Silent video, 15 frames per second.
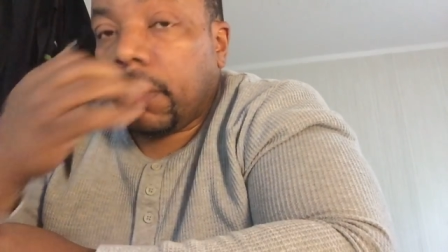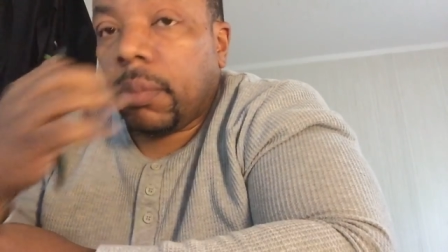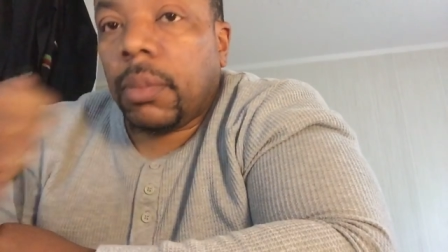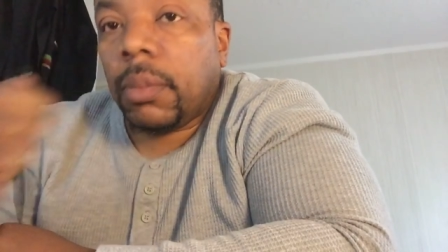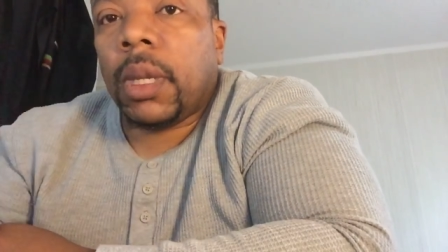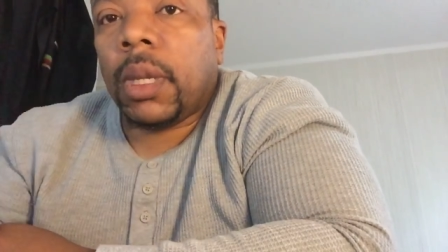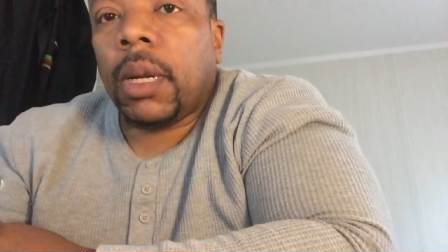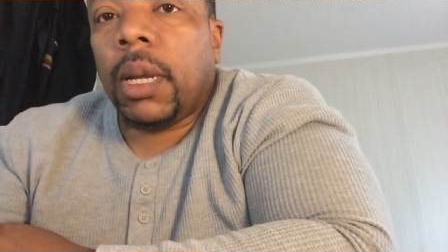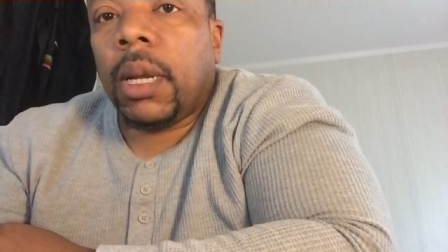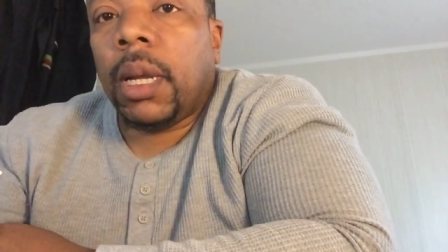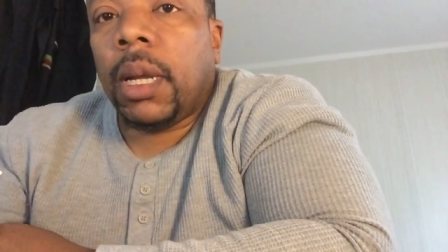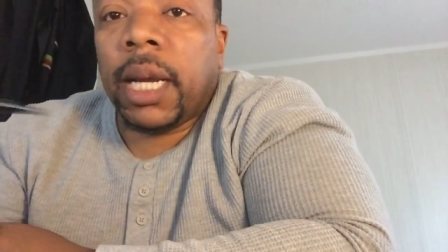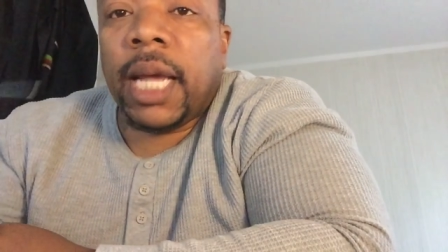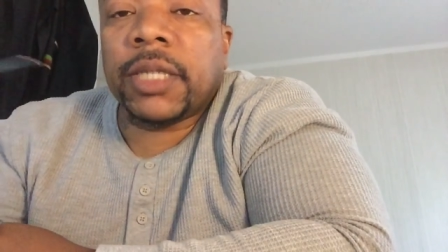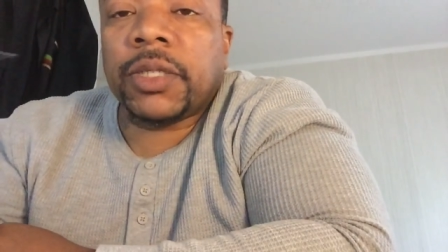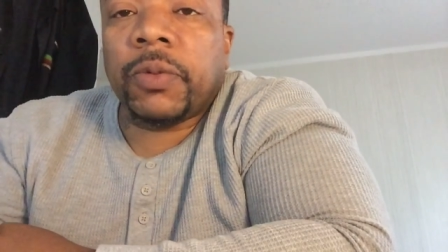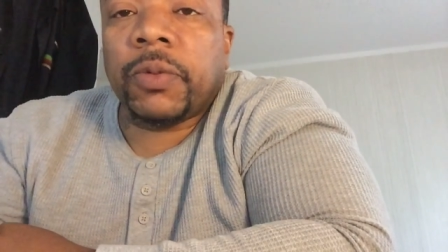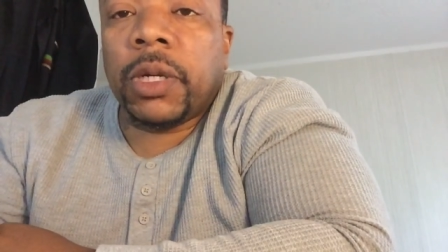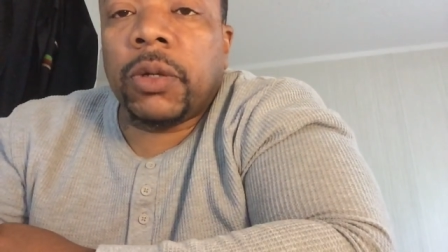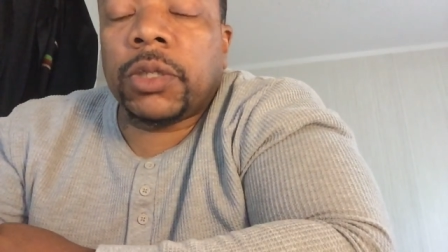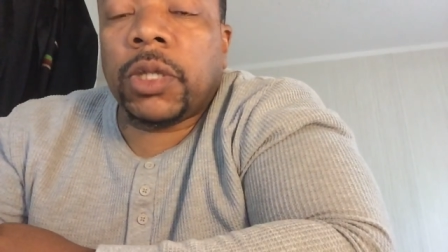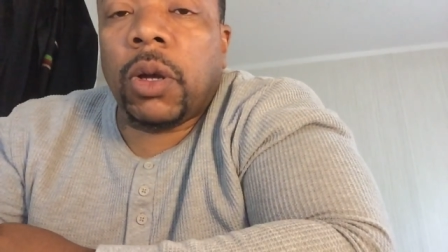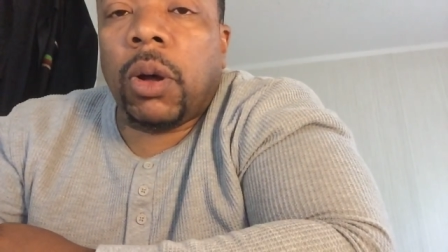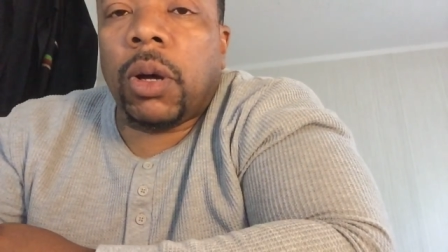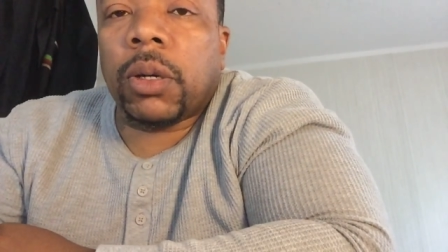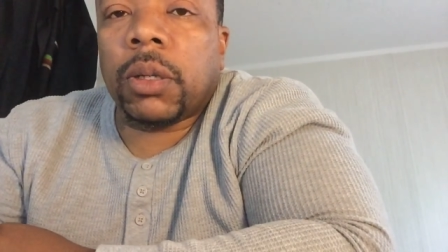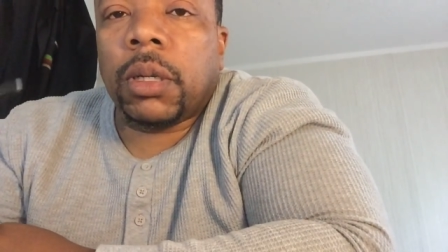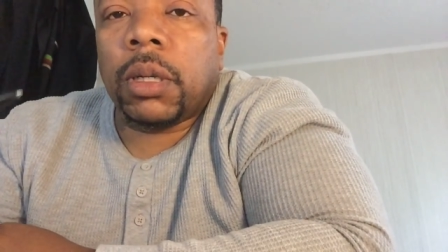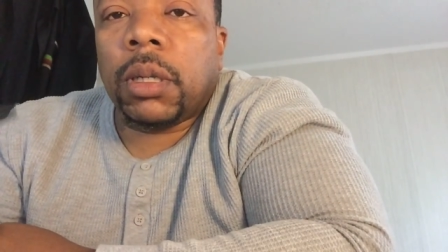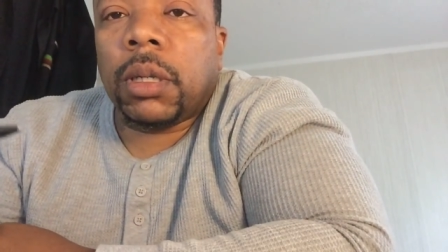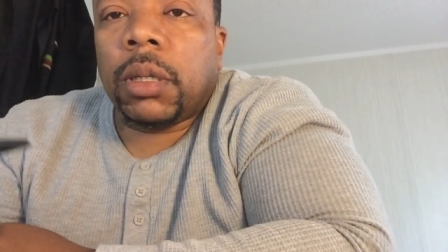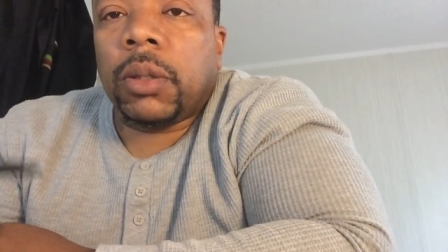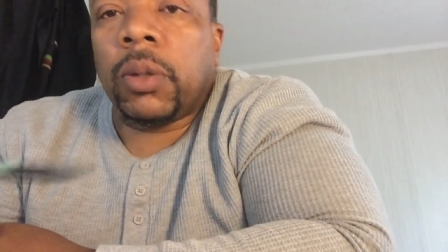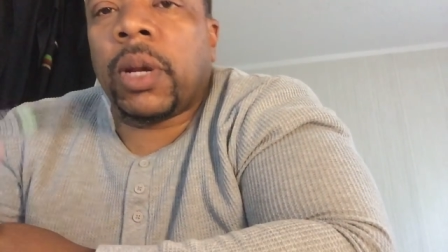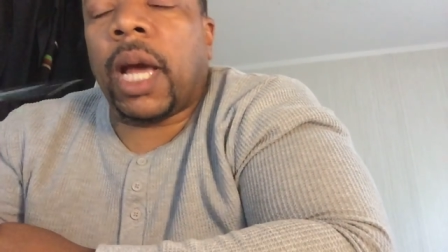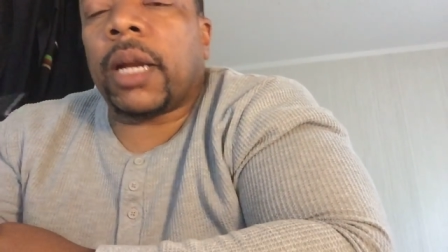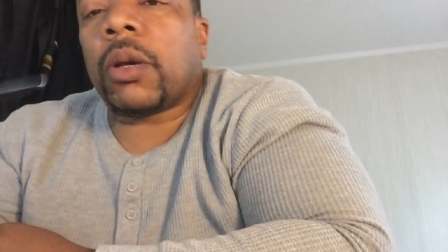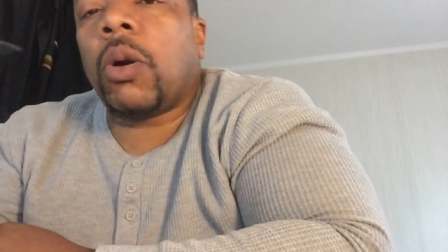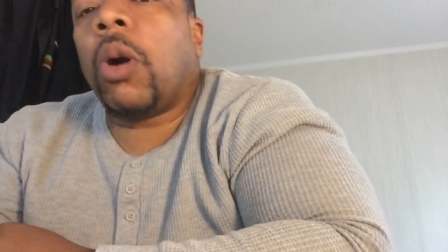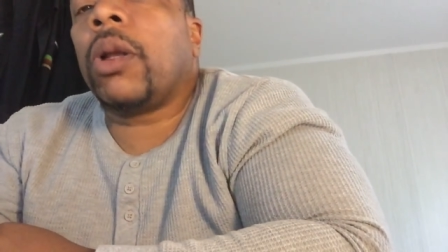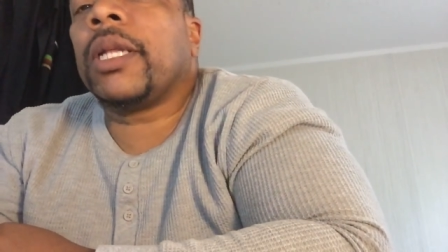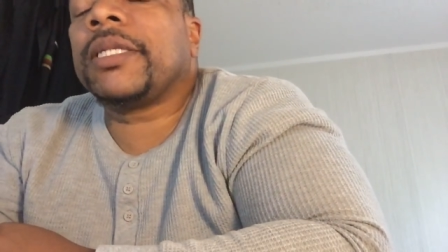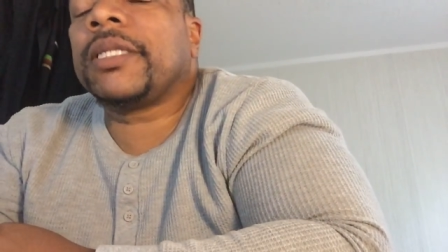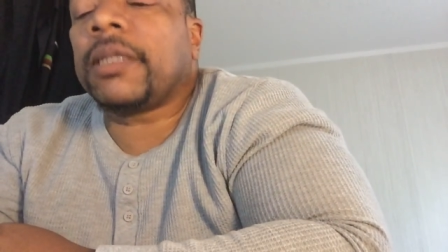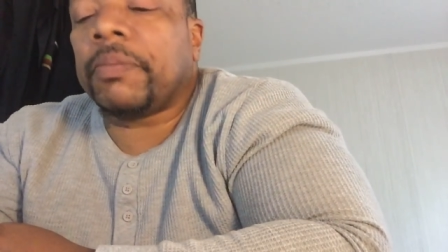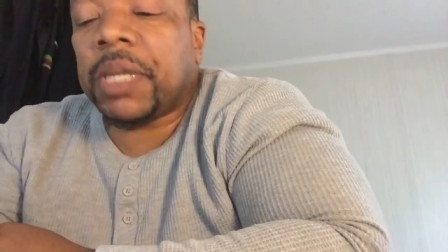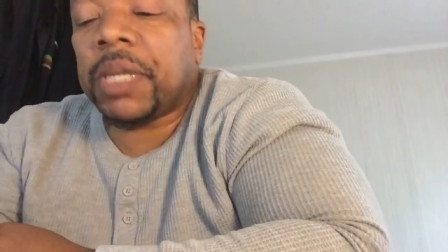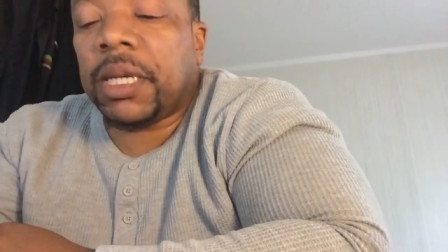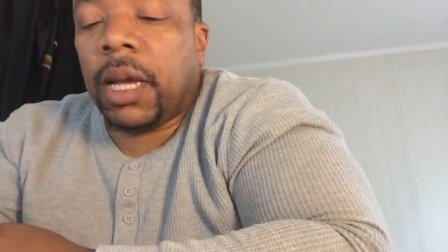And that's real talk. You got to call it something else.